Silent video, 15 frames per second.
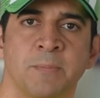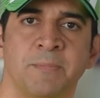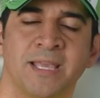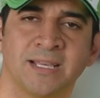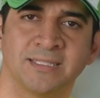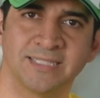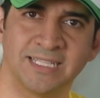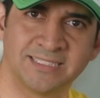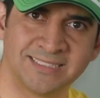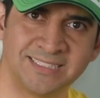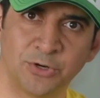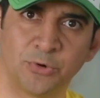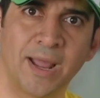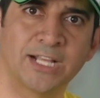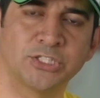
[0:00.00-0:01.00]
Because it's
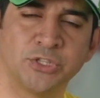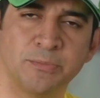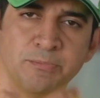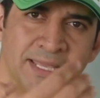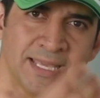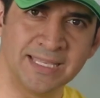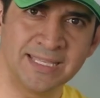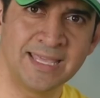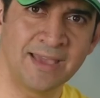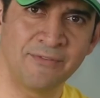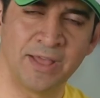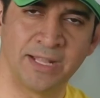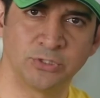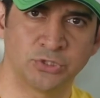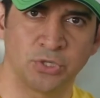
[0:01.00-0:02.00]
direction being given.